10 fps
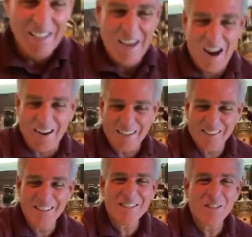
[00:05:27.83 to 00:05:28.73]
All right, so
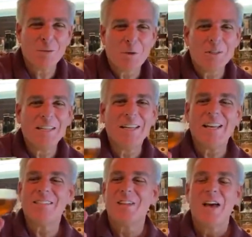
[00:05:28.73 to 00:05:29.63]
this is the
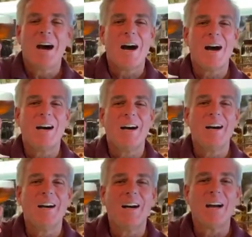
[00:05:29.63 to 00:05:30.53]
Martinez.
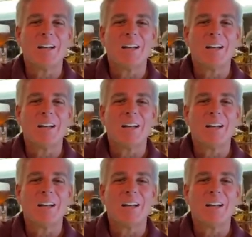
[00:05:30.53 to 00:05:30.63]
I'm